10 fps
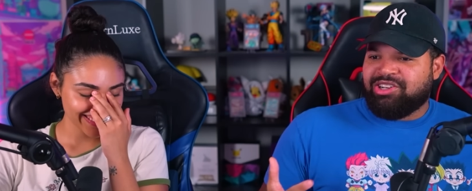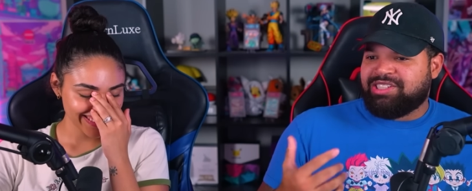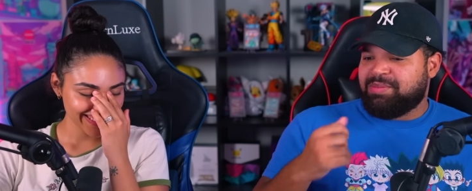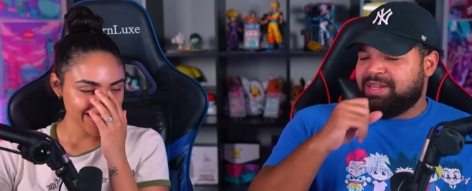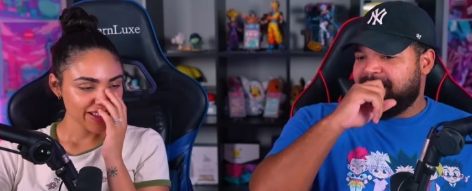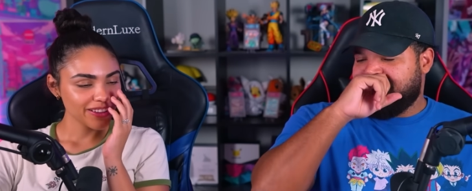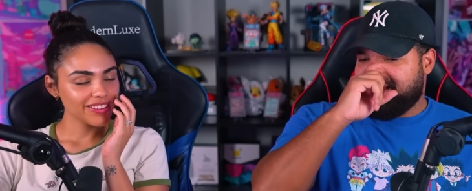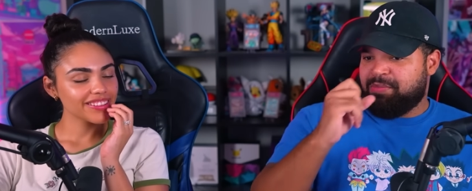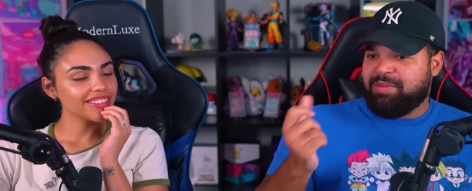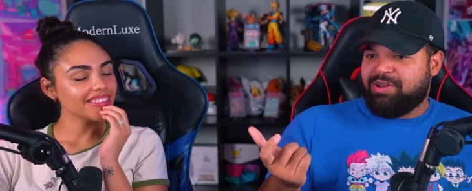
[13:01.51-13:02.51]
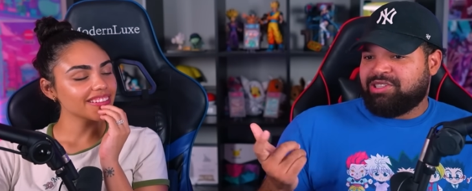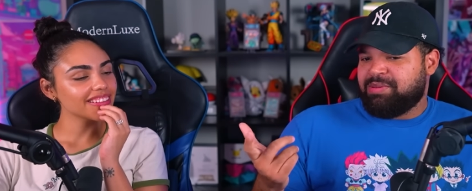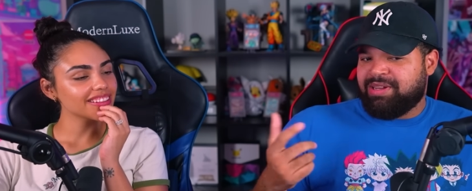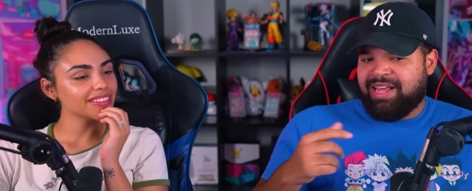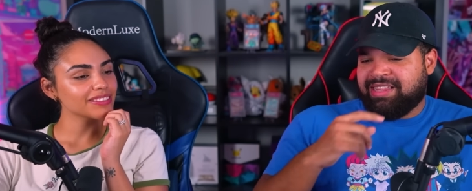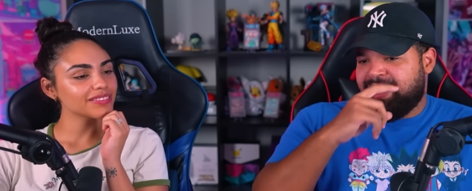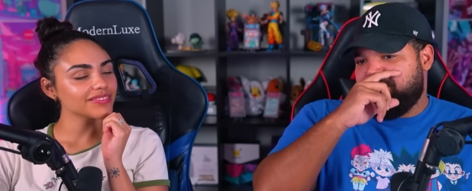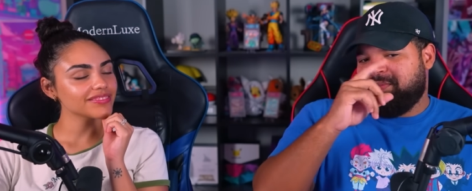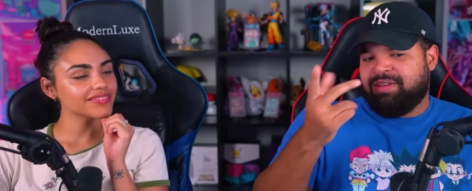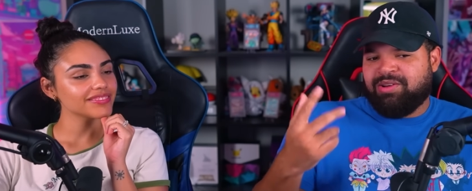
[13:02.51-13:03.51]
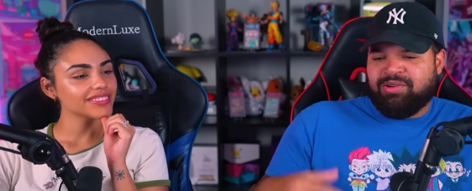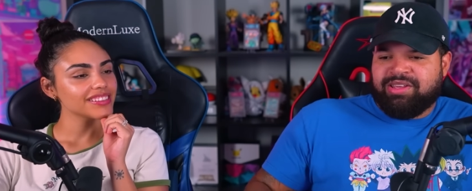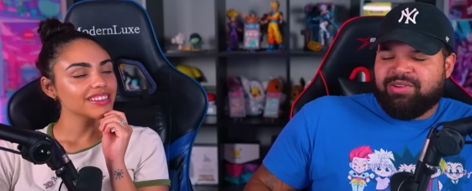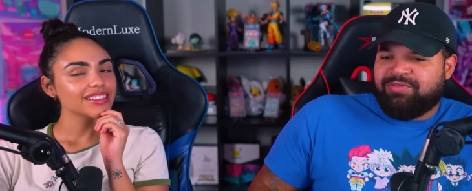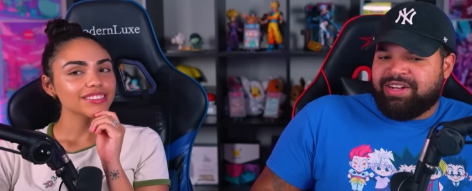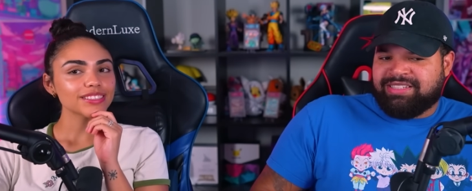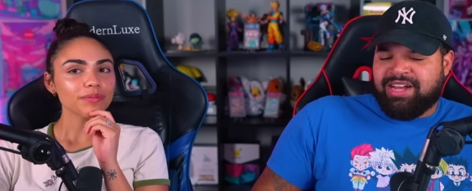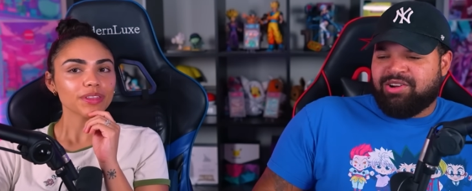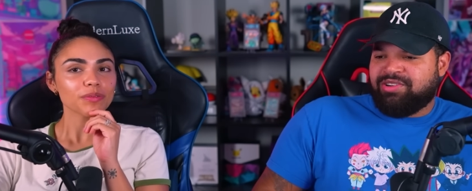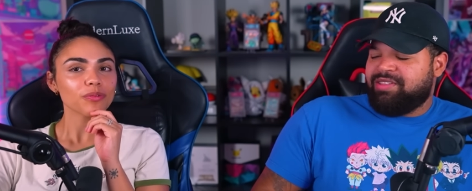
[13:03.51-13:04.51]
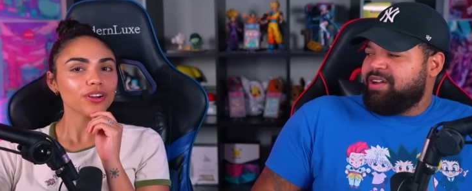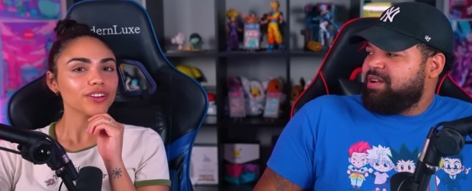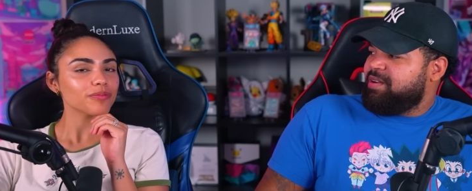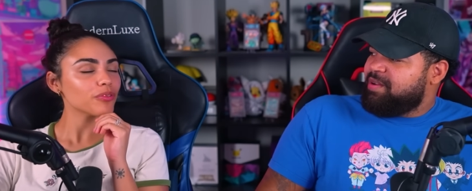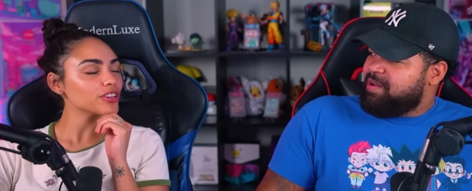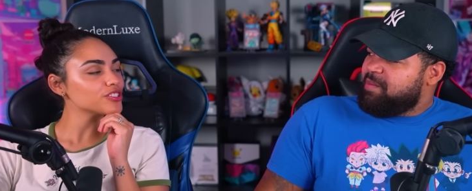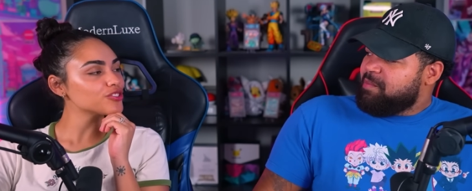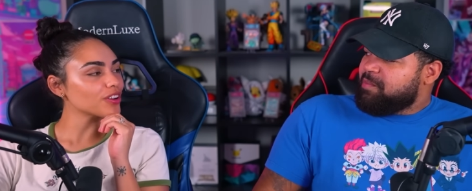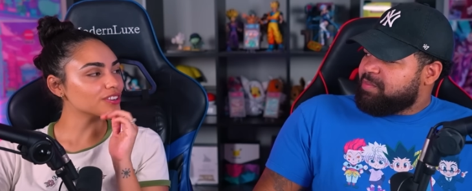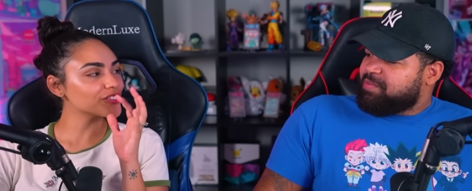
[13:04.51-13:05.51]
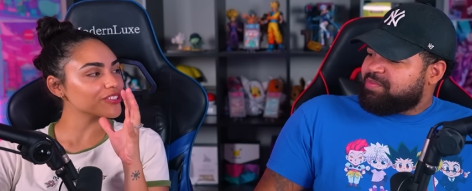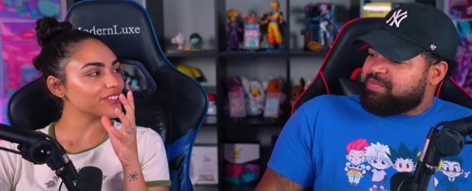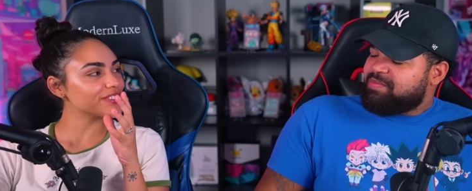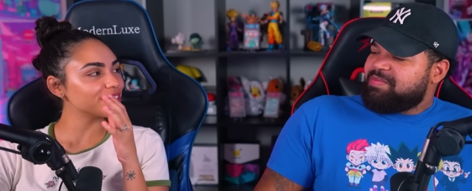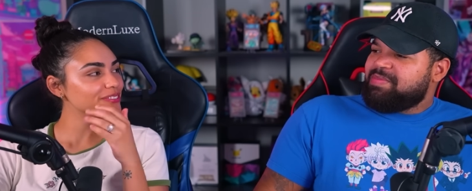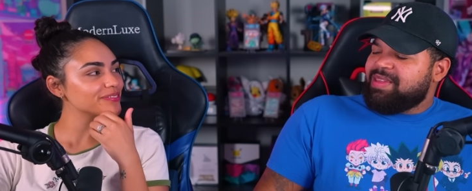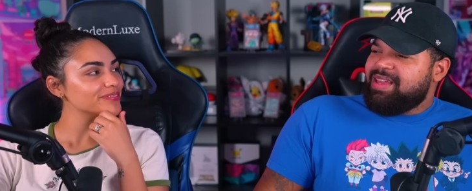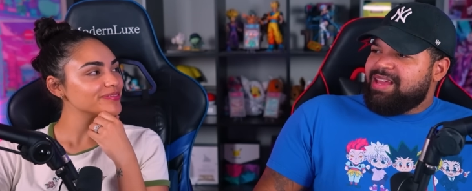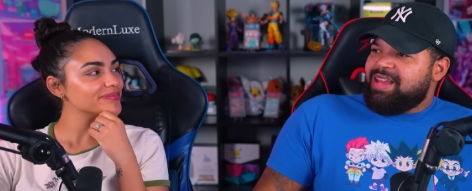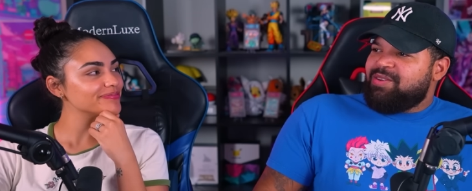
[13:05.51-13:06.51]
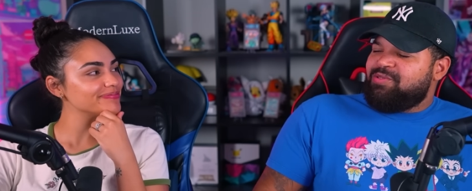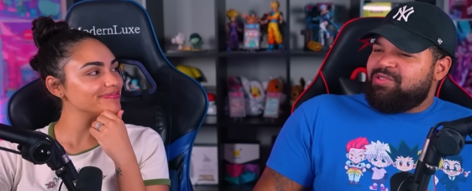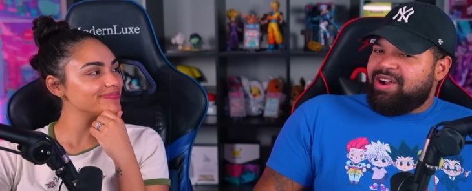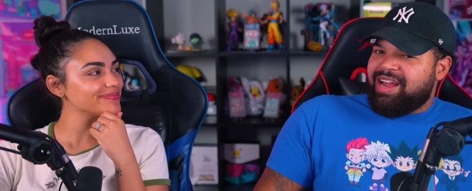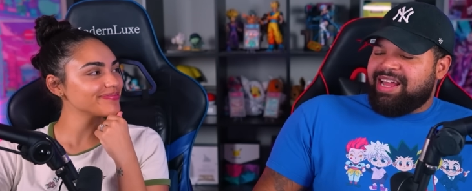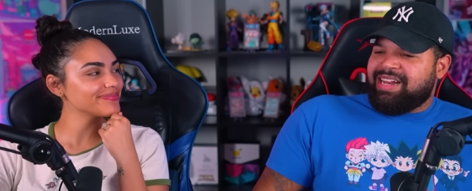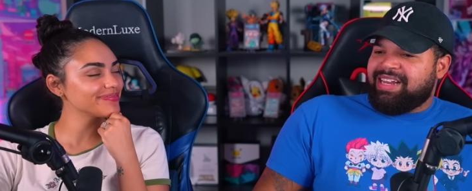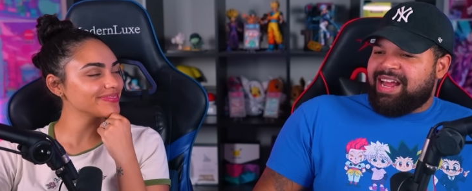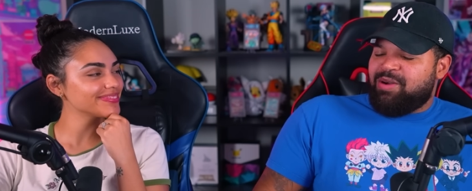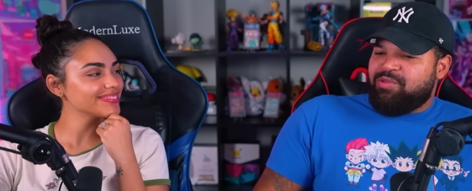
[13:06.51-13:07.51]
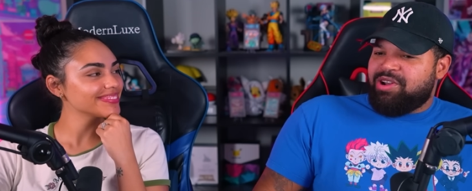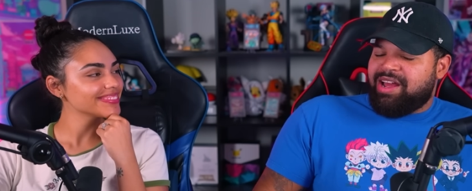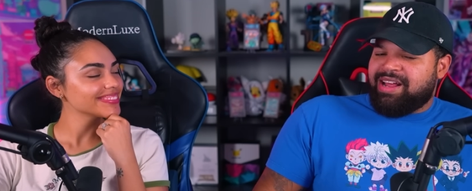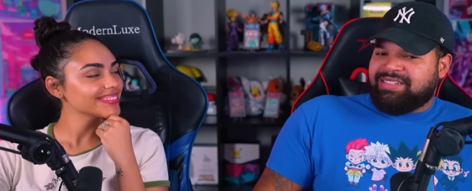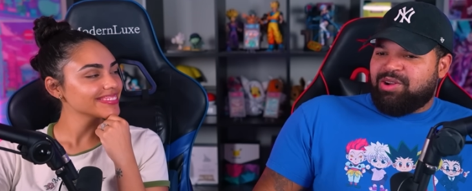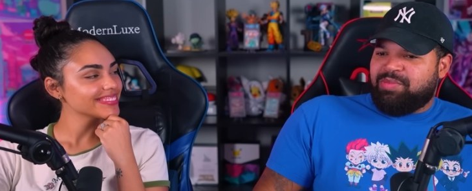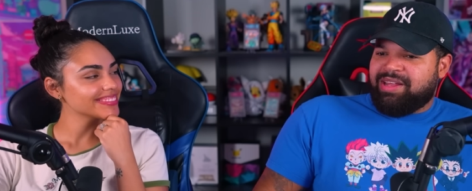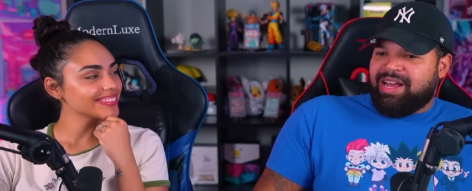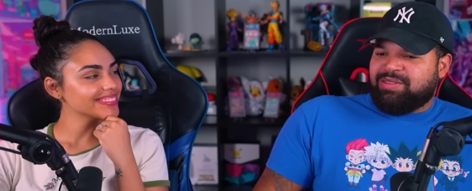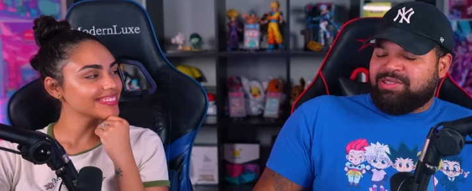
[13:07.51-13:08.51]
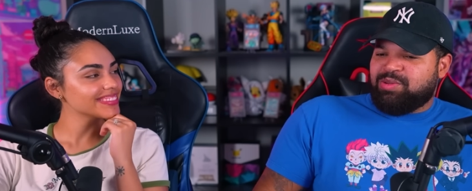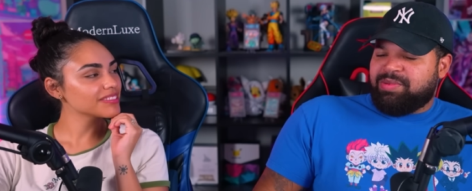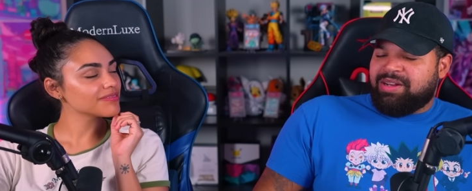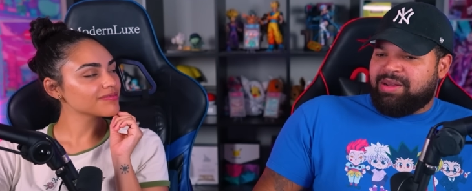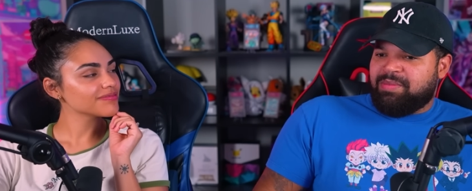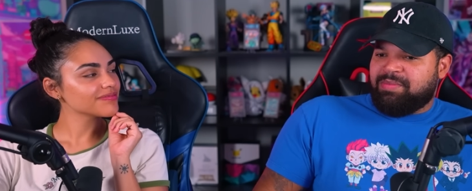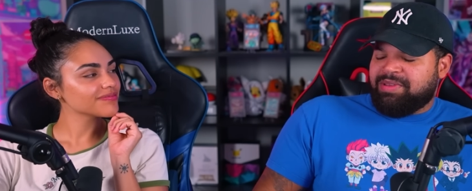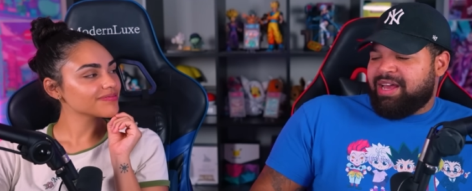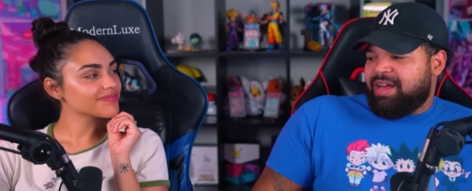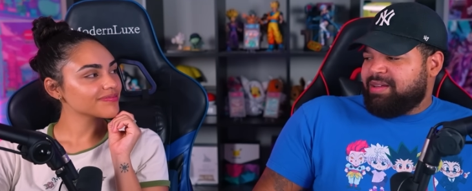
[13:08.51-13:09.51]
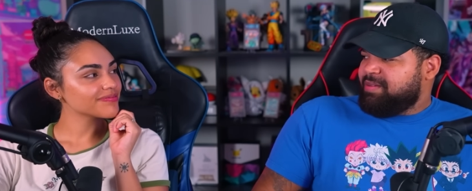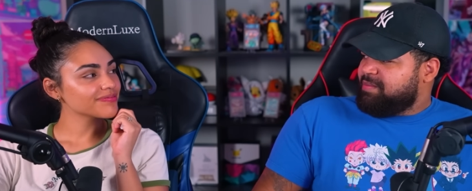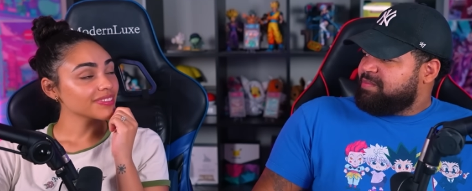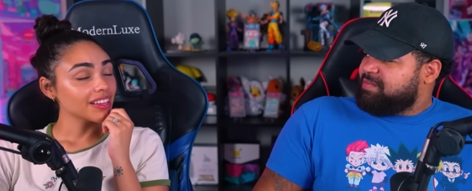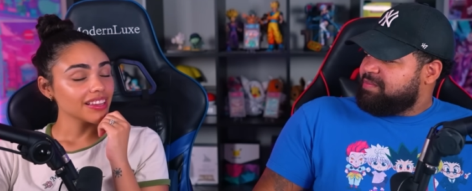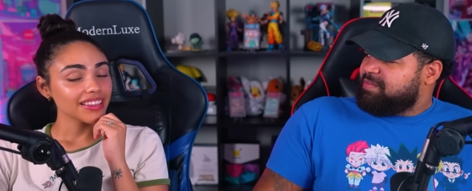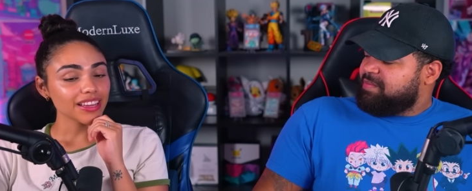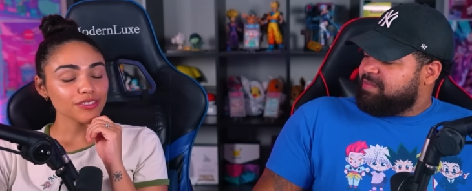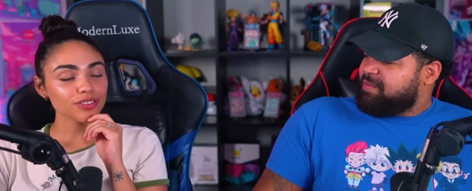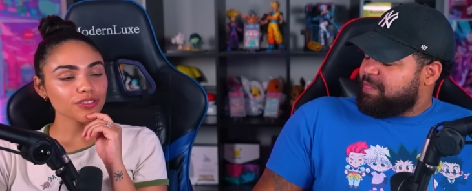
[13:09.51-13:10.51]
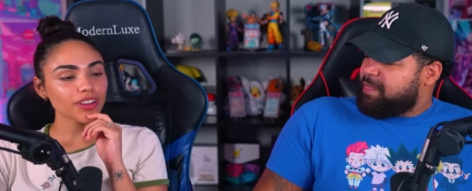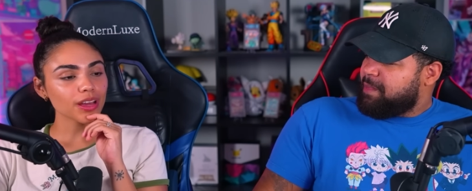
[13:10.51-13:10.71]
Speaker 1: or something like that maybe there's something like that maybe he'll he'll fight something Sakura more there.
Speaker 2: more structured
Speaker 1: right. Yeah, I wonder how that's gonna play out too. But um, yeah.
Speaker 2: Yeah, it was a great